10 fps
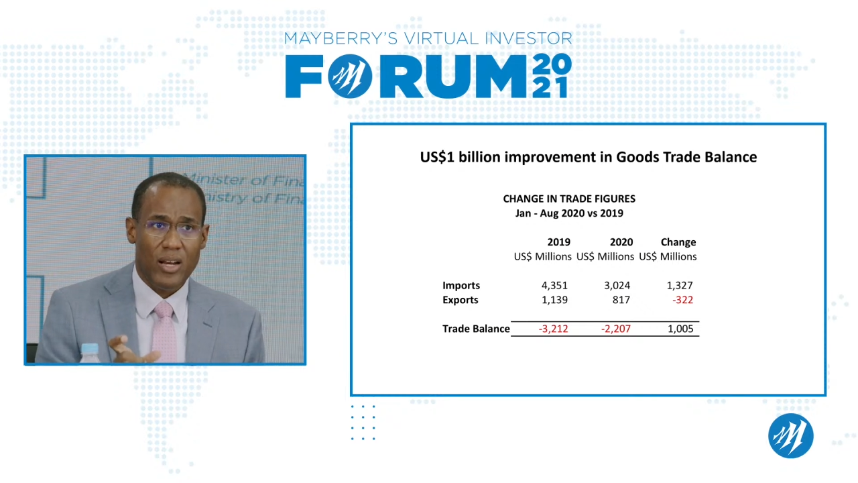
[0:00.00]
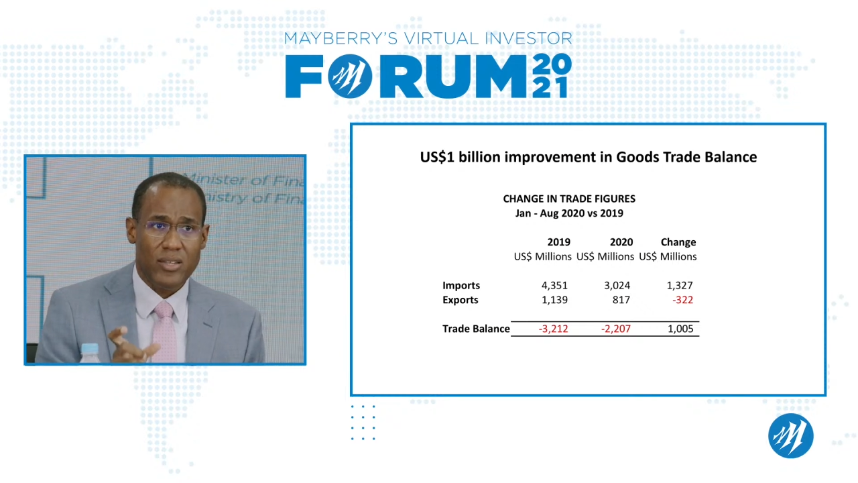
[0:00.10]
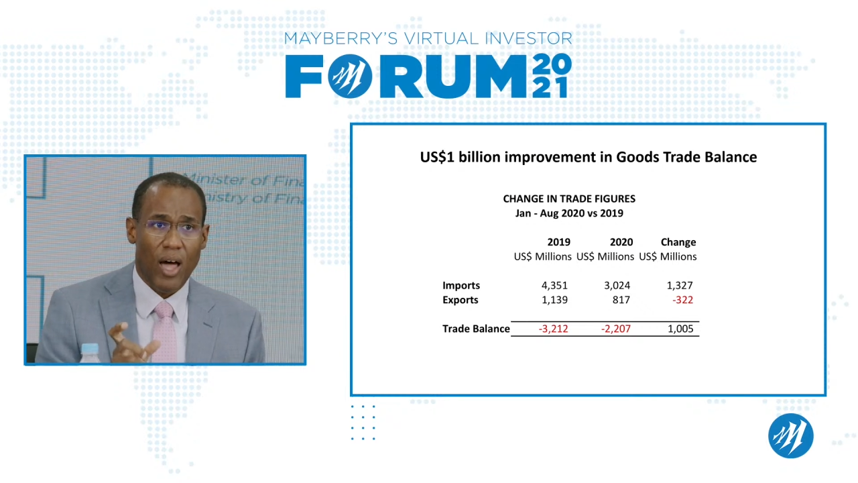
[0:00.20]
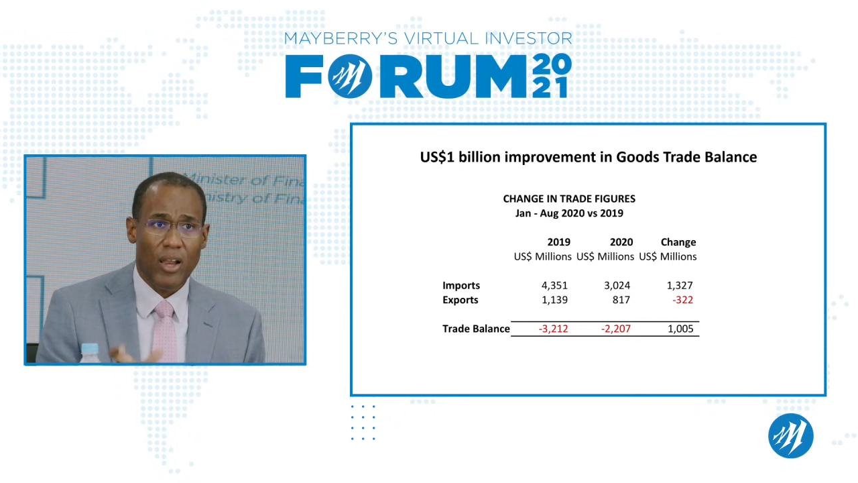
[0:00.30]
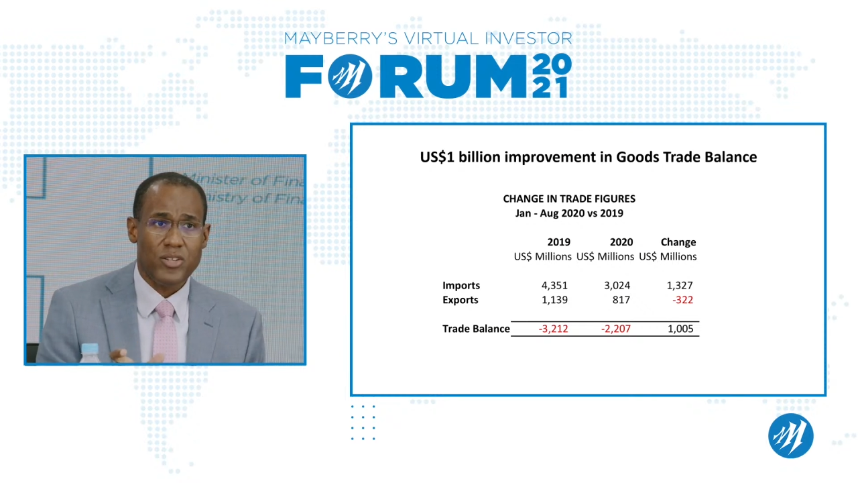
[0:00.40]

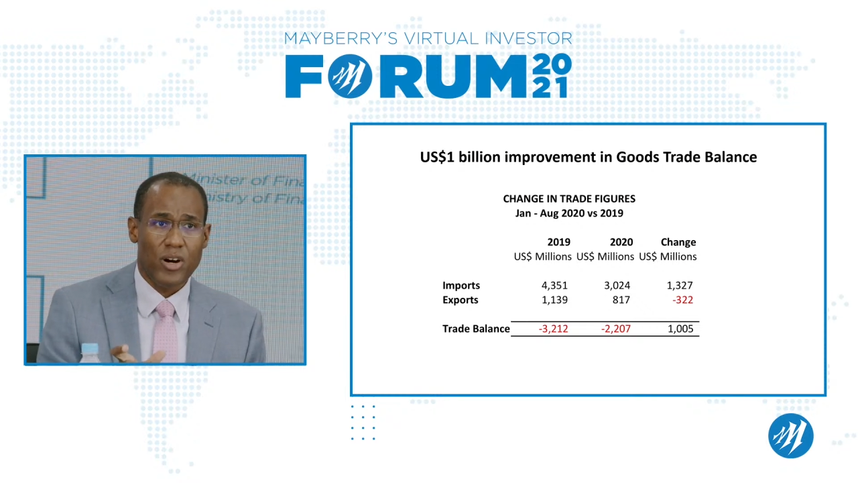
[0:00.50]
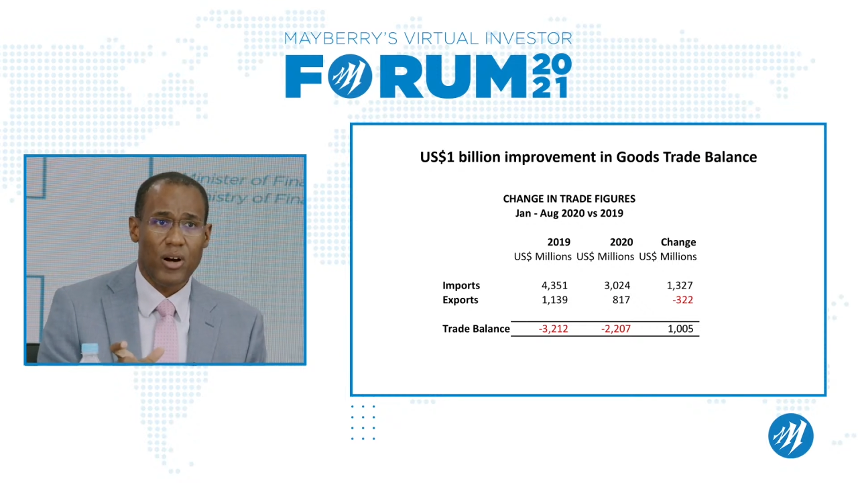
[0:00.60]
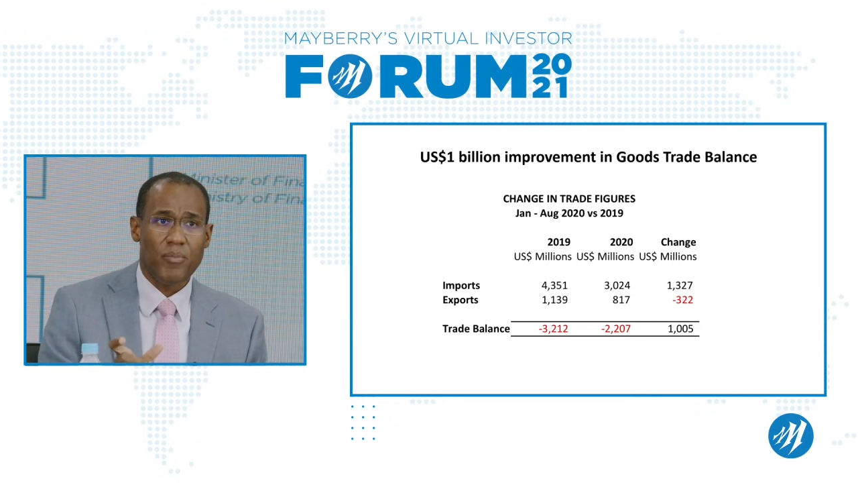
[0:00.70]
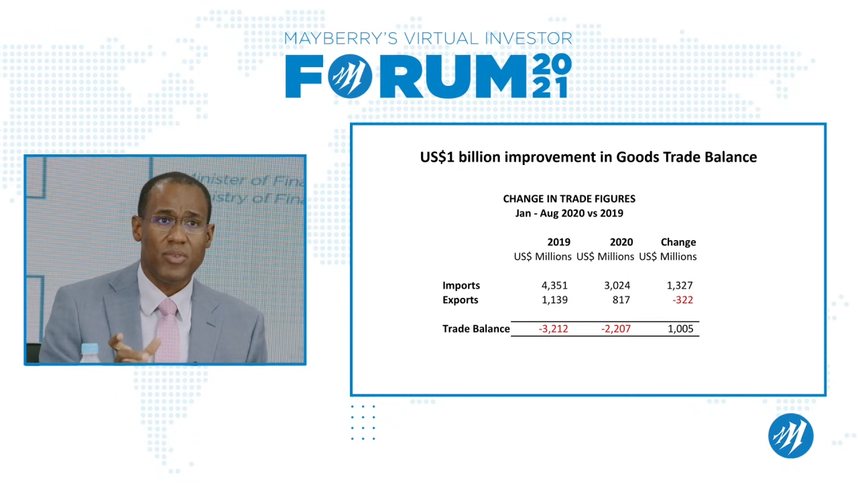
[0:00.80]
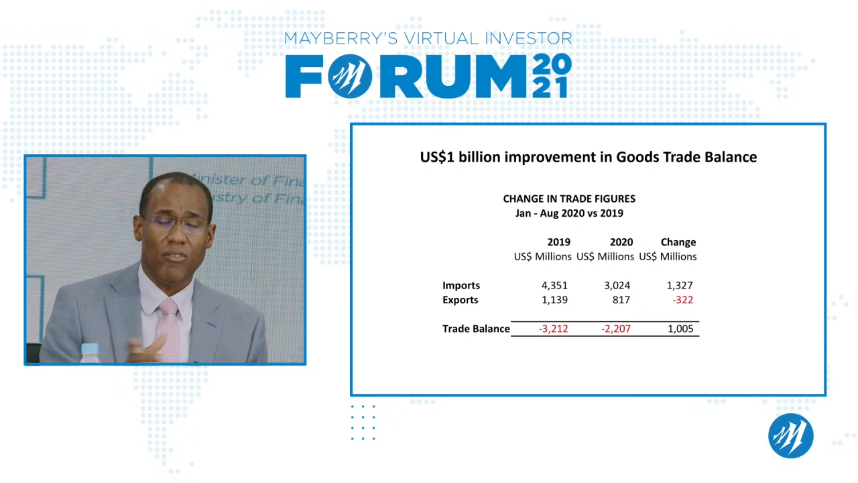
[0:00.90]
dollar
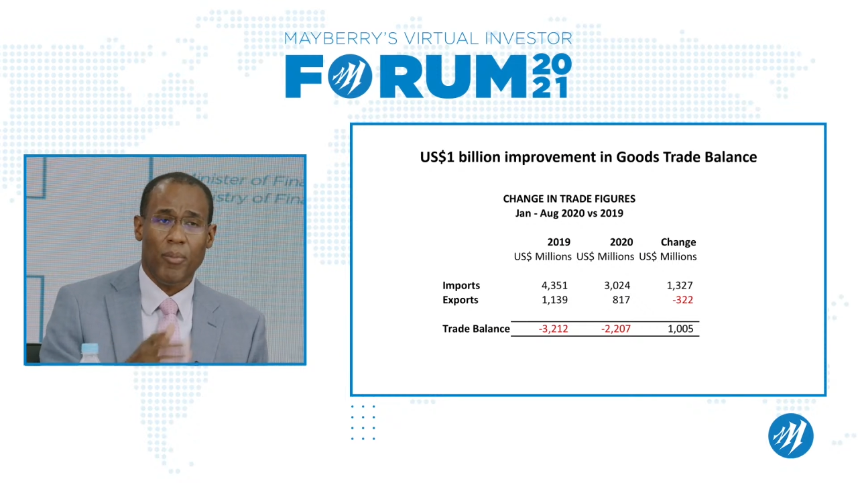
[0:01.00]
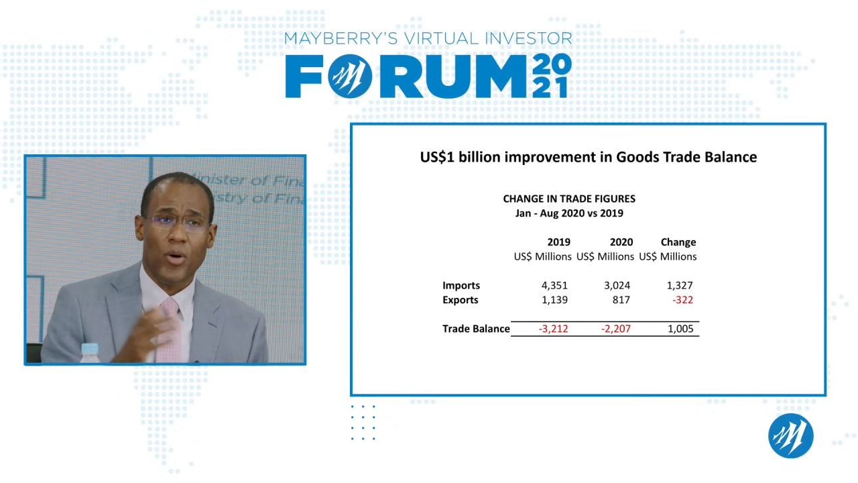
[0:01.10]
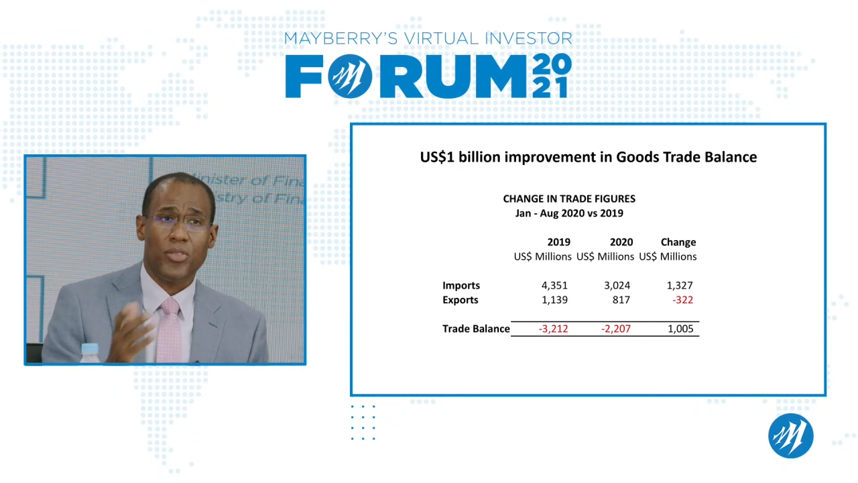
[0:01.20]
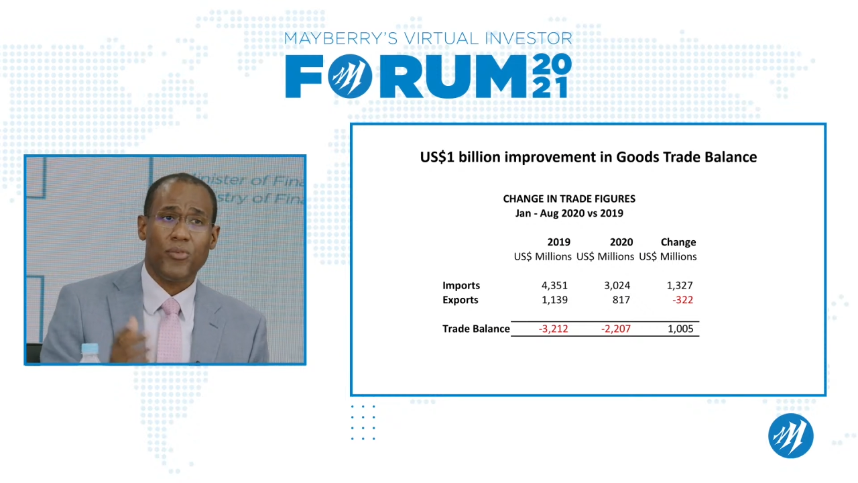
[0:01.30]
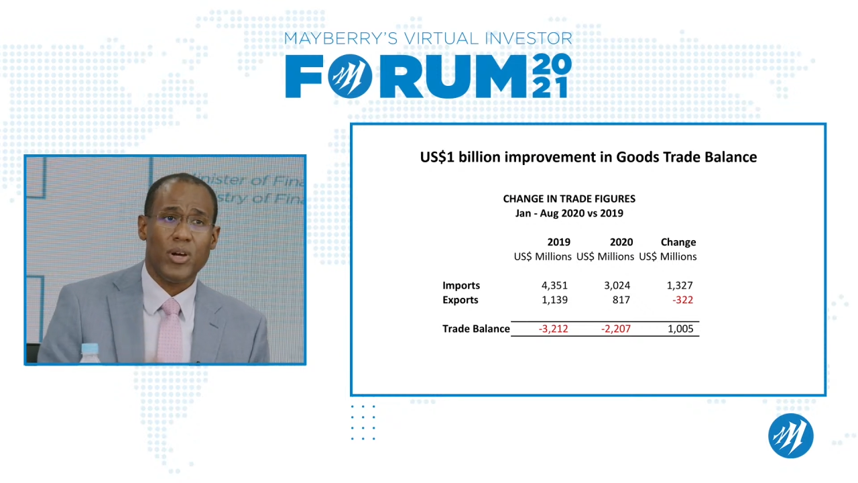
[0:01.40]
terms of
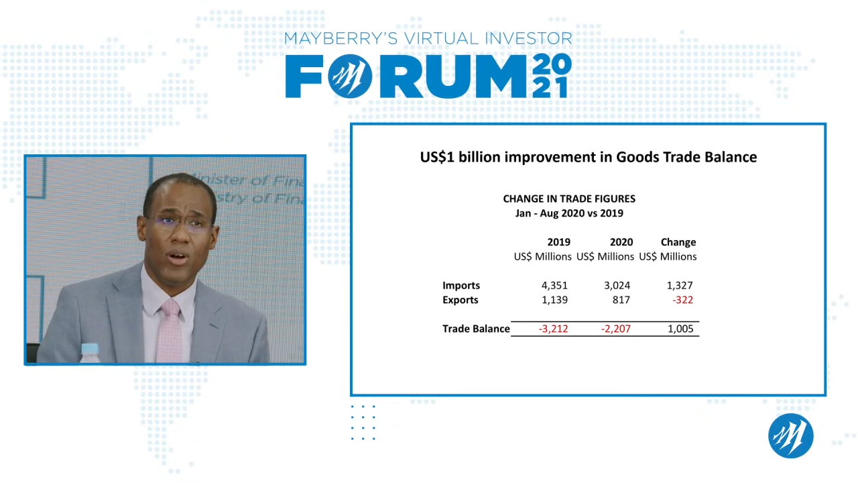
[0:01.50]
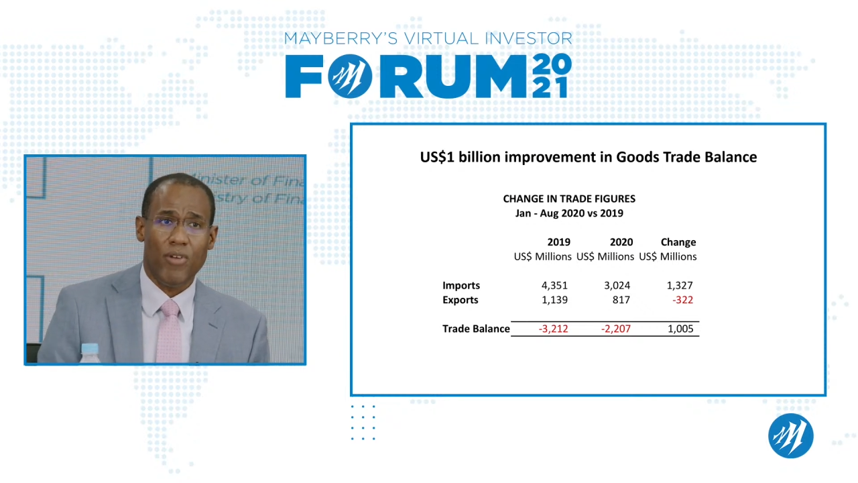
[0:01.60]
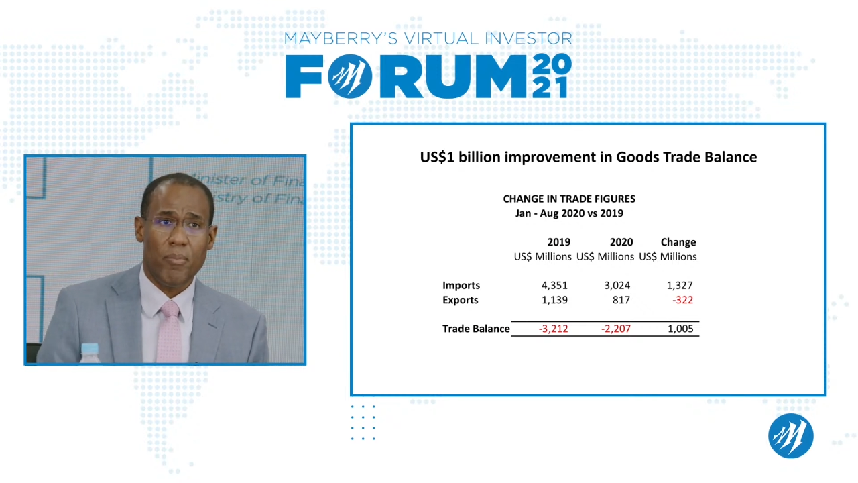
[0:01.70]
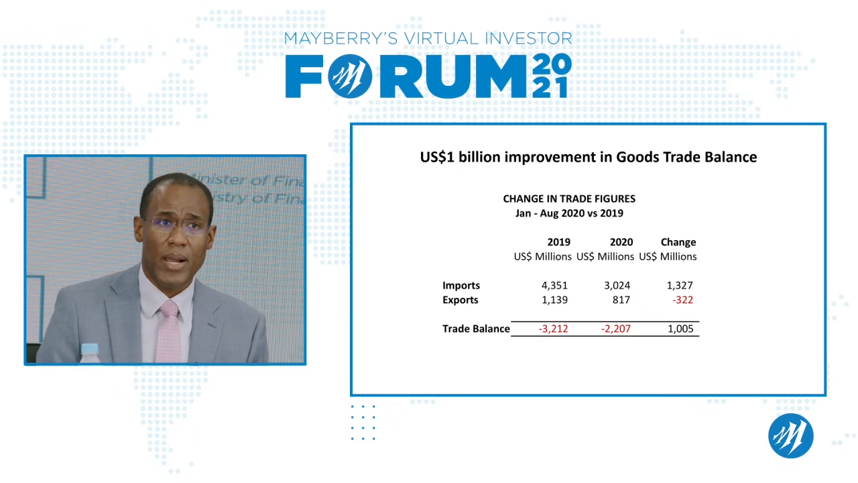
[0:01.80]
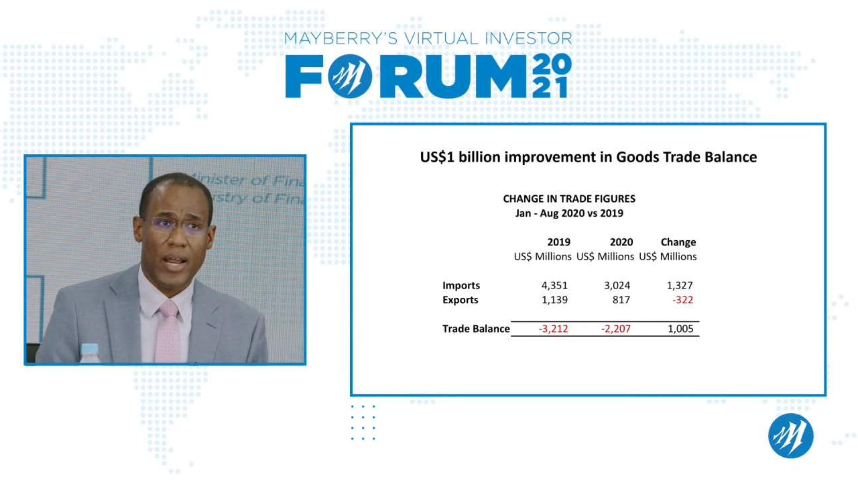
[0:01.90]
about
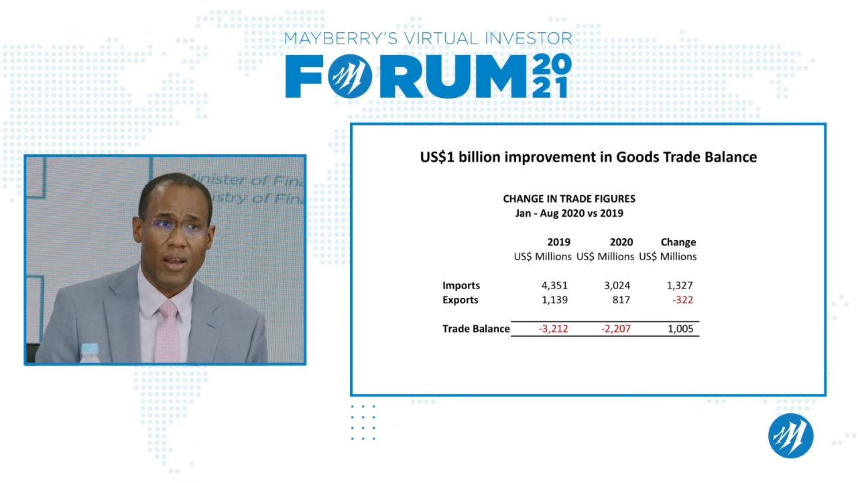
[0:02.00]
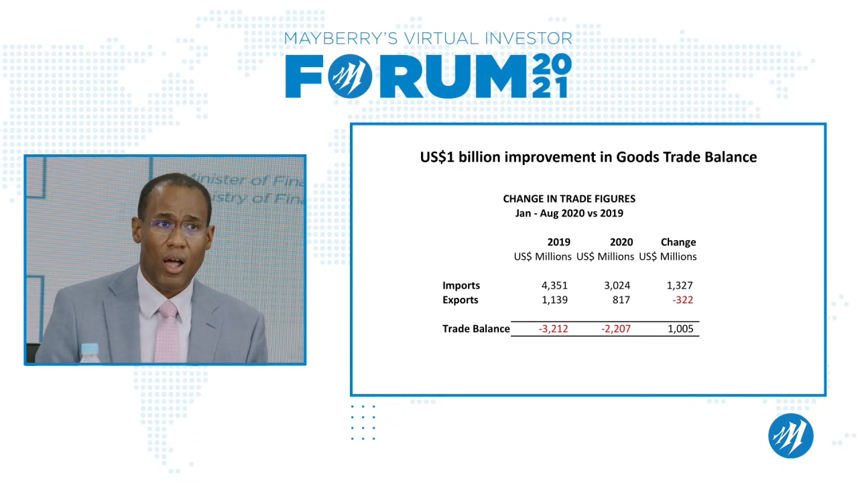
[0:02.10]
$300 million.